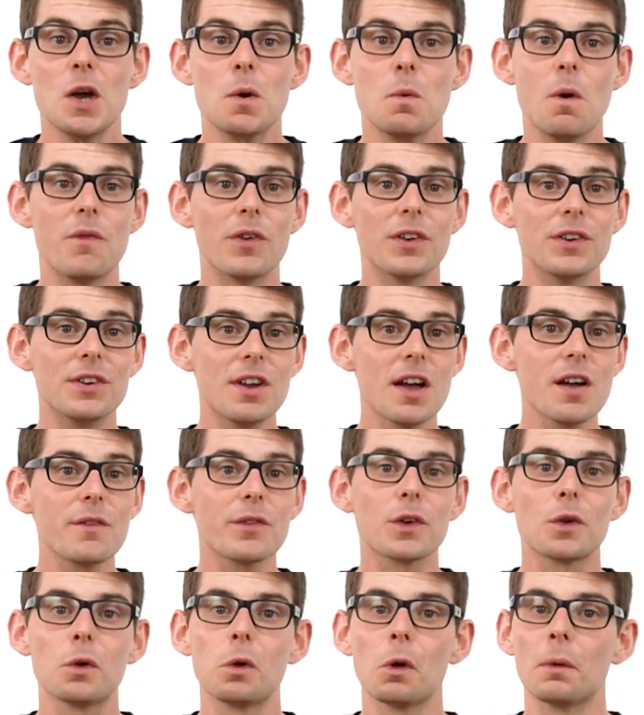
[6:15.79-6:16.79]
with
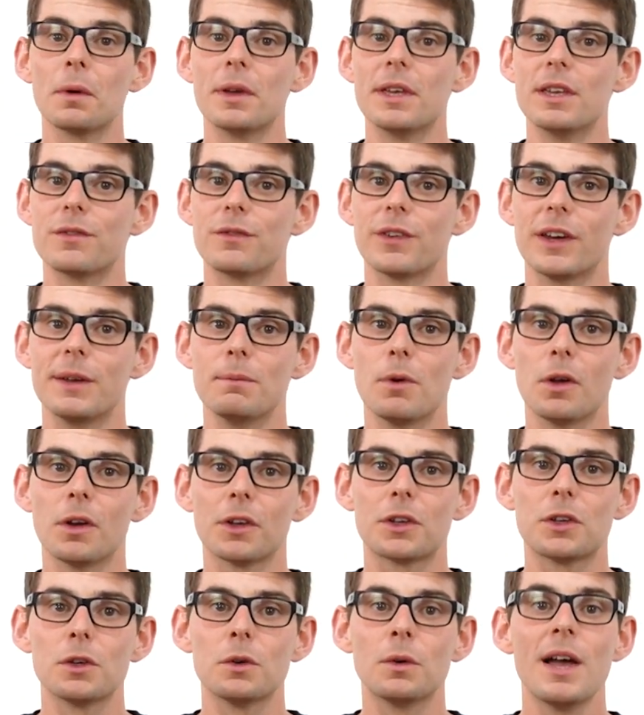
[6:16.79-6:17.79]
another chloroethane
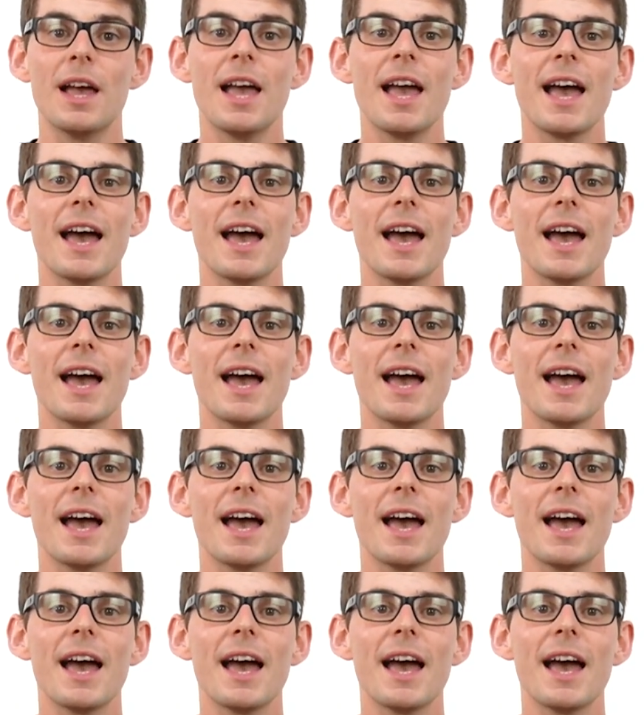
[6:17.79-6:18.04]
molecule